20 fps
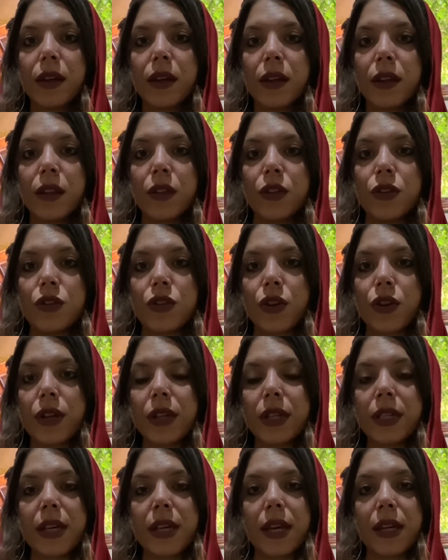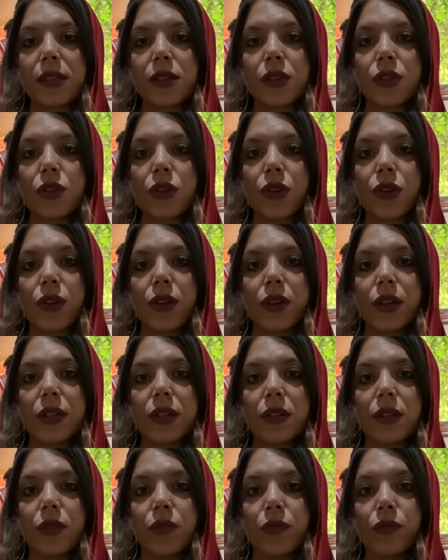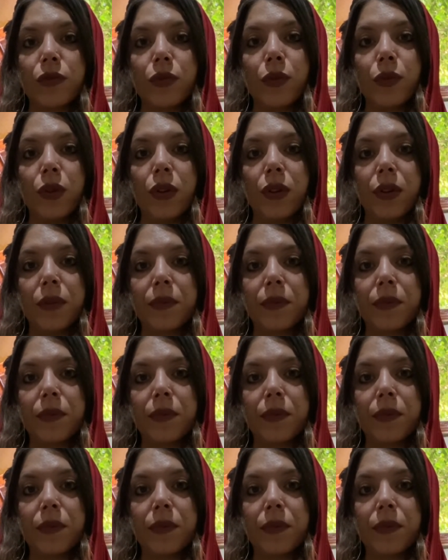The journey takes a turn into the Fool.